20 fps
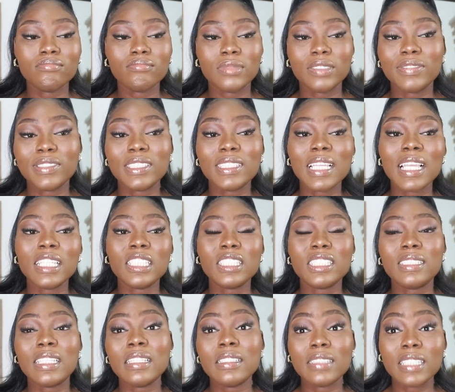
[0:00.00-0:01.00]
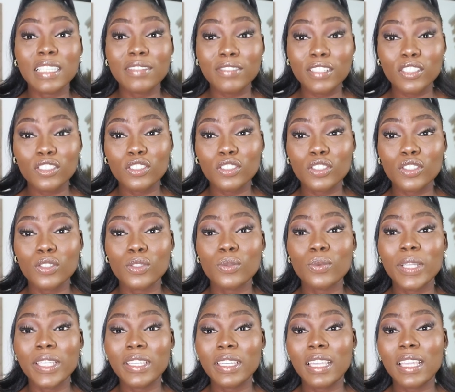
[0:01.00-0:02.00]
The visa is given to you
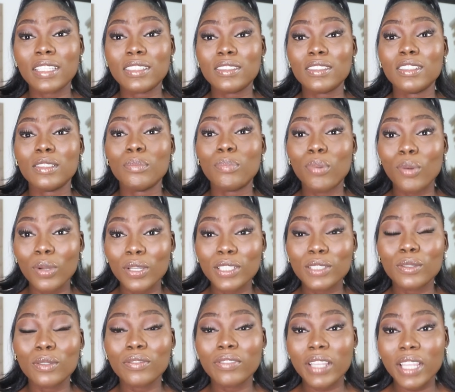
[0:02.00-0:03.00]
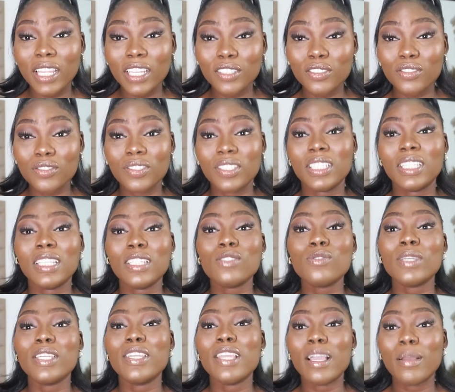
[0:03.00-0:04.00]
when you get to the point of entry.
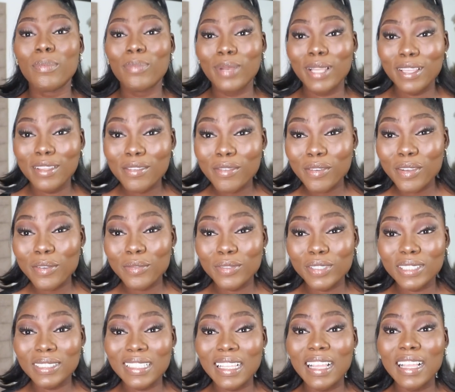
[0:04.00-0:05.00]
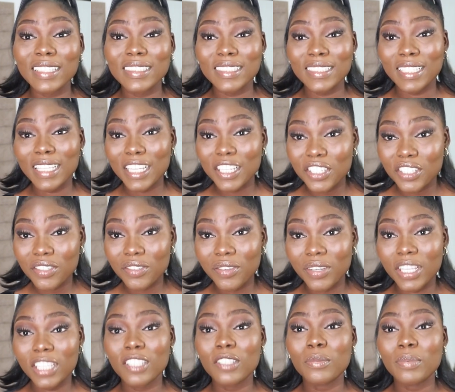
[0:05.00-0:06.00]
That's when you apply for a visa as a
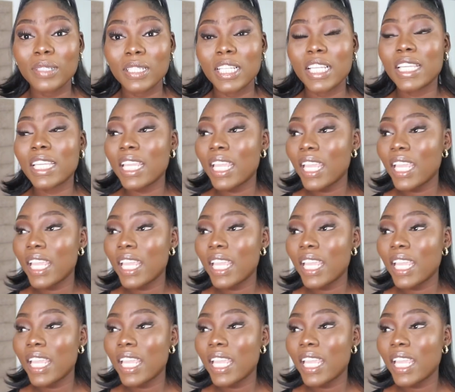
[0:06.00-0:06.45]
Nigerian. You'd be like,